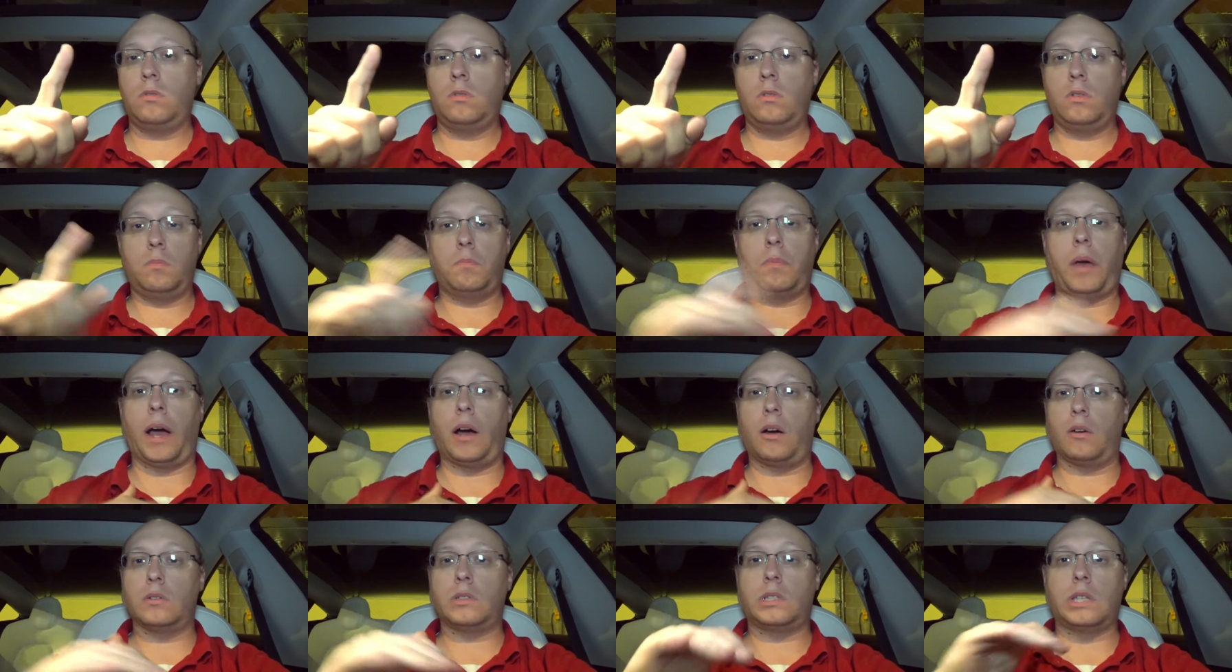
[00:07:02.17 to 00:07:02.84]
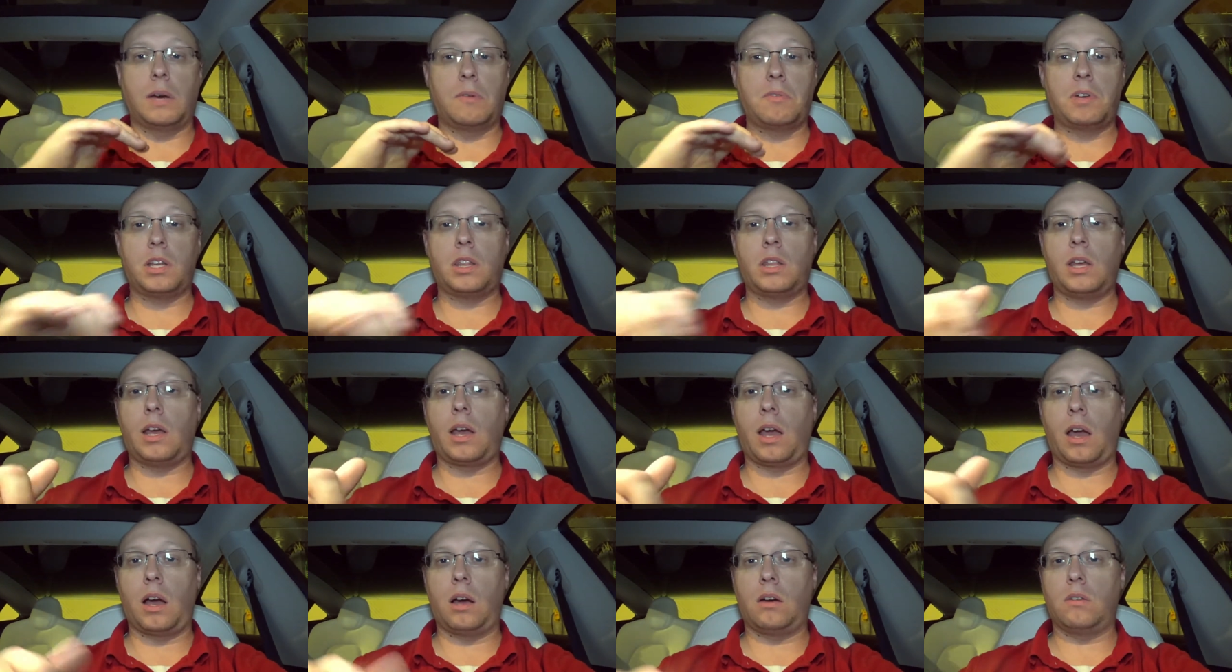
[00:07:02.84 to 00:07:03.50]
balance
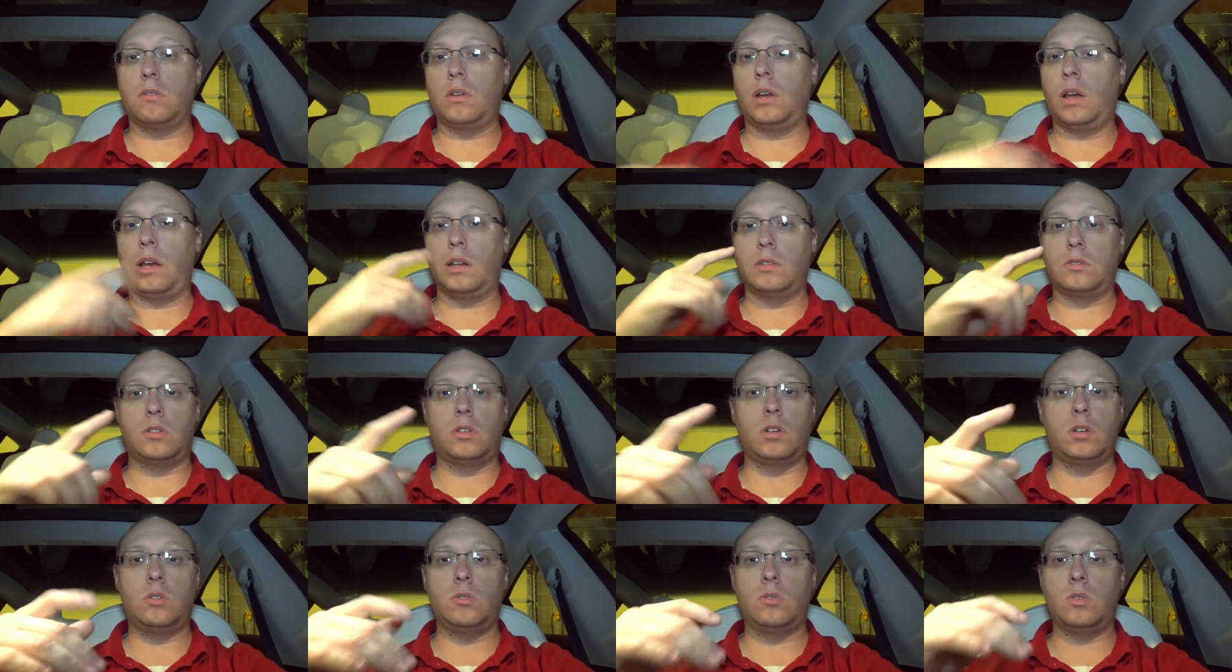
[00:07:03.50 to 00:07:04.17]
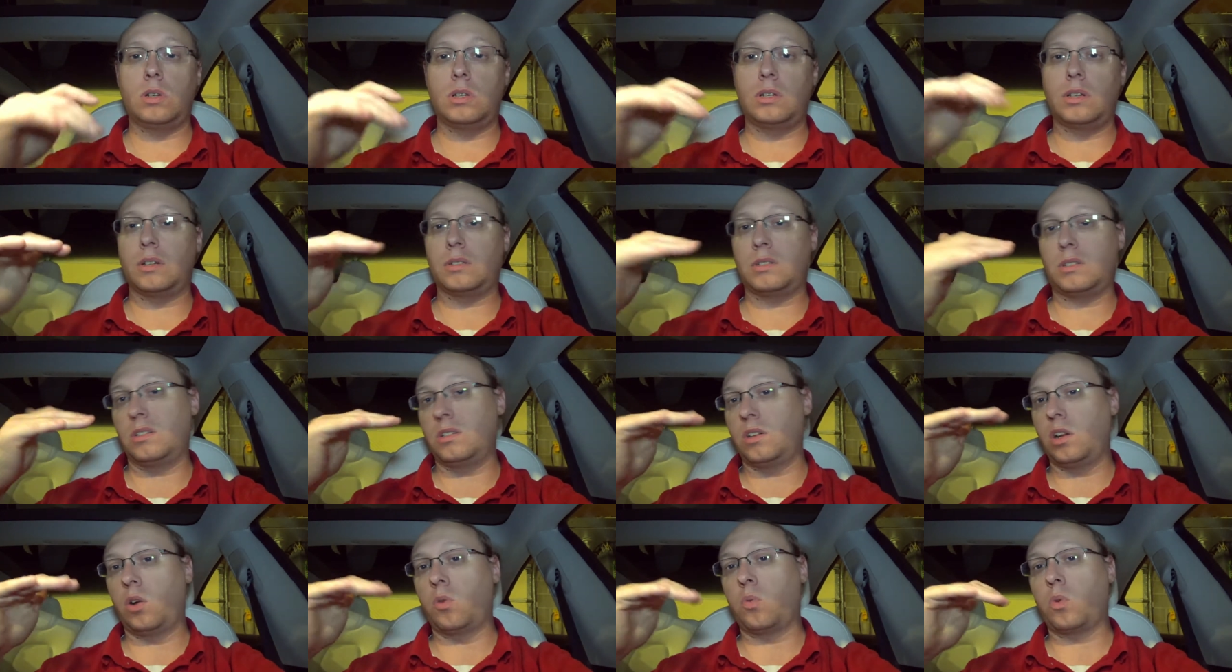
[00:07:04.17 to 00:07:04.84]
everything out, and two, it
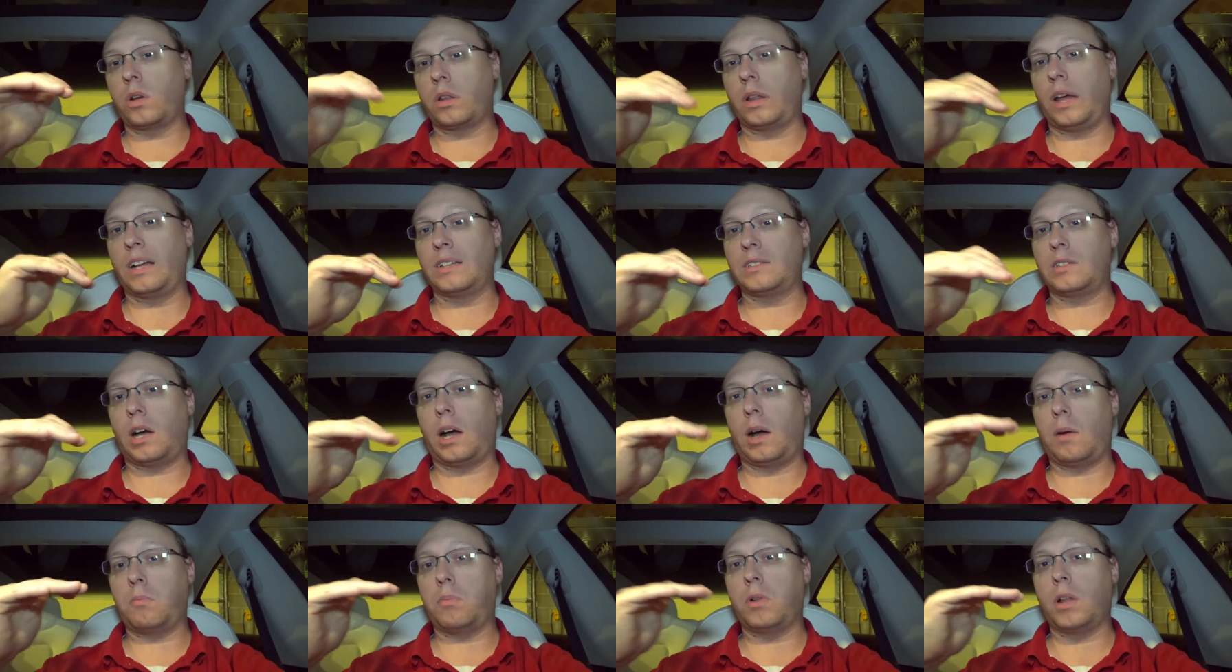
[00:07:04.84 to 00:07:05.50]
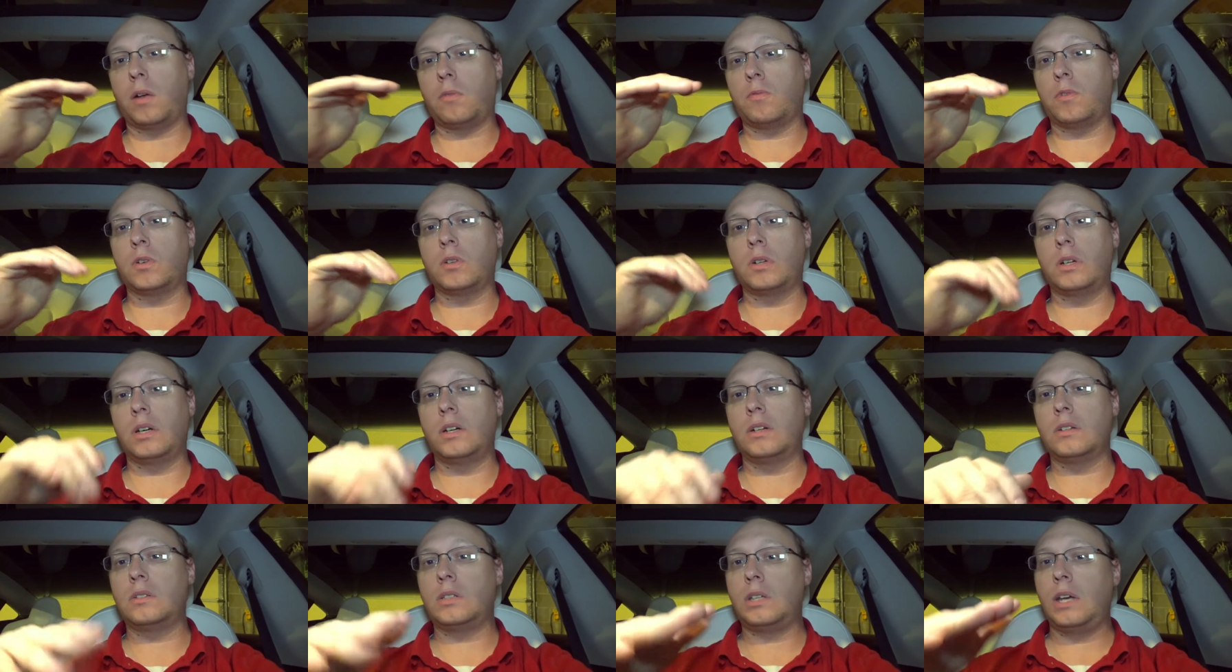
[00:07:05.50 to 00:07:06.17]
doesn't know where that top level
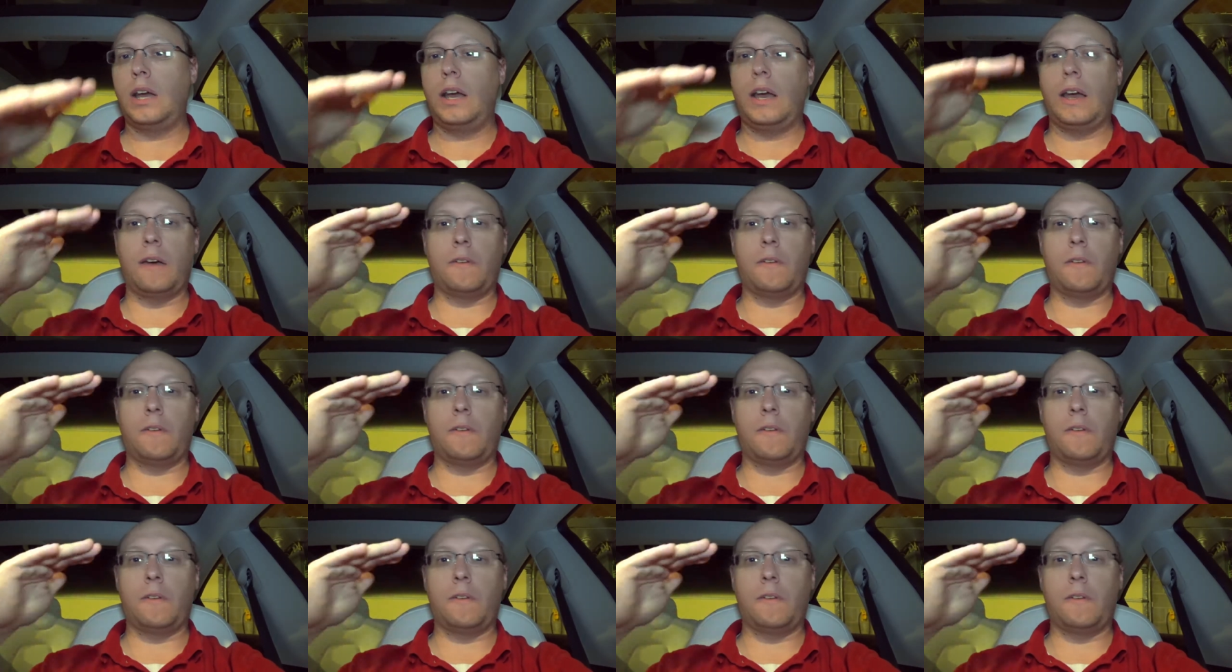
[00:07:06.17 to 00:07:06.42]
is,